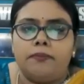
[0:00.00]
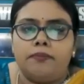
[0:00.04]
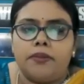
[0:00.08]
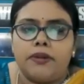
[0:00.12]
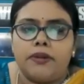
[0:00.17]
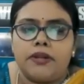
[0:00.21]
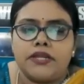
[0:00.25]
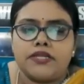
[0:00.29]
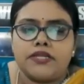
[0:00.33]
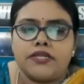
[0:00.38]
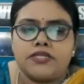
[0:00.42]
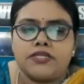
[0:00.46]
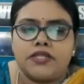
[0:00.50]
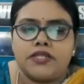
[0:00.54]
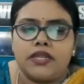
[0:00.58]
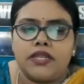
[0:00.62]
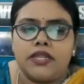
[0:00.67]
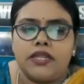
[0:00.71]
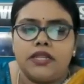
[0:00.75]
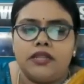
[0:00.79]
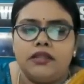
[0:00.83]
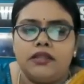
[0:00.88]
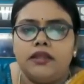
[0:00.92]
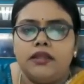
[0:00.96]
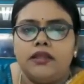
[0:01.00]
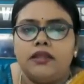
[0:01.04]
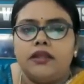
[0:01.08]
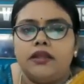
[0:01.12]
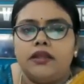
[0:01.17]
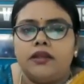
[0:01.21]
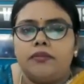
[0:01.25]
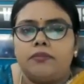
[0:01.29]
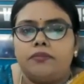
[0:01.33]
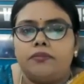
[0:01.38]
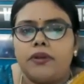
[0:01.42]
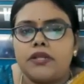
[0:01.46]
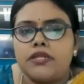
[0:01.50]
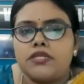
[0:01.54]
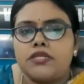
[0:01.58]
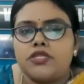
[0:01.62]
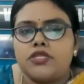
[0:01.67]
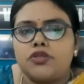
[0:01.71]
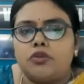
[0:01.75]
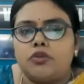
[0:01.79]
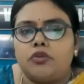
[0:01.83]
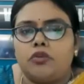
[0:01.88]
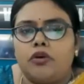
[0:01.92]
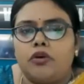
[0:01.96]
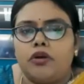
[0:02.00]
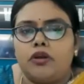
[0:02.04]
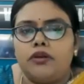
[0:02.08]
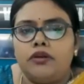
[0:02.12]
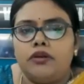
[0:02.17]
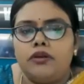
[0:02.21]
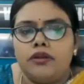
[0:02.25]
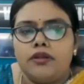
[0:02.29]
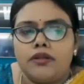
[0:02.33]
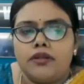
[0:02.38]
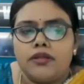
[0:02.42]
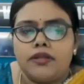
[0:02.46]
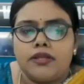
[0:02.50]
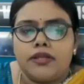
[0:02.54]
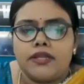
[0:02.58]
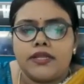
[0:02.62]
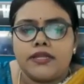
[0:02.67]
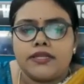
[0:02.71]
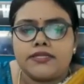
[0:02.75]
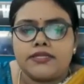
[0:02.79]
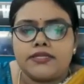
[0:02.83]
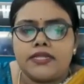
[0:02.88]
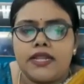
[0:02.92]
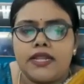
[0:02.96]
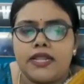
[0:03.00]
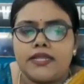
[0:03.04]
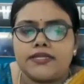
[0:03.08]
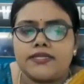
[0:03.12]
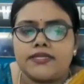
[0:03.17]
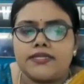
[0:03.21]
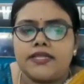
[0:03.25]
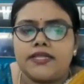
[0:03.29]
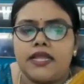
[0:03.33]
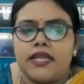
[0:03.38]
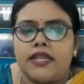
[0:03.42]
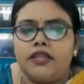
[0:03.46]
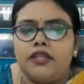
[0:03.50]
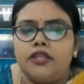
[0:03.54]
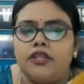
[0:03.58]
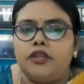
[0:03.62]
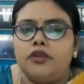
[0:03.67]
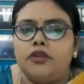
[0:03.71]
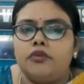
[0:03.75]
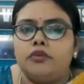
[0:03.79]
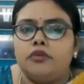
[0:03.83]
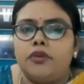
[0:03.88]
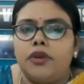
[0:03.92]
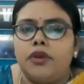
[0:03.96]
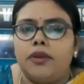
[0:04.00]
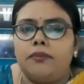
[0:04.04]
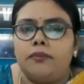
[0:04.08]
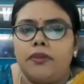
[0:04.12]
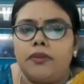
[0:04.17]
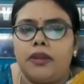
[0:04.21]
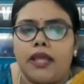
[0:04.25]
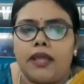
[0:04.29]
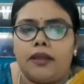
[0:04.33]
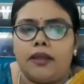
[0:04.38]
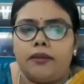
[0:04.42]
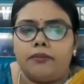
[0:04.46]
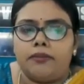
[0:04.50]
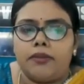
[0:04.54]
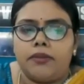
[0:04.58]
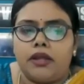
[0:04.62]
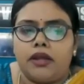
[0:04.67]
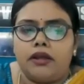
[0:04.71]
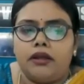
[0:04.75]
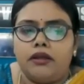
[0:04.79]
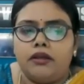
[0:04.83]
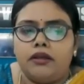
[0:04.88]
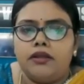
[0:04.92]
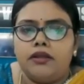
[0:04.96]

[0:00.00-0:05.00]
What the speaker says: plus 3 plus so on is less than lambda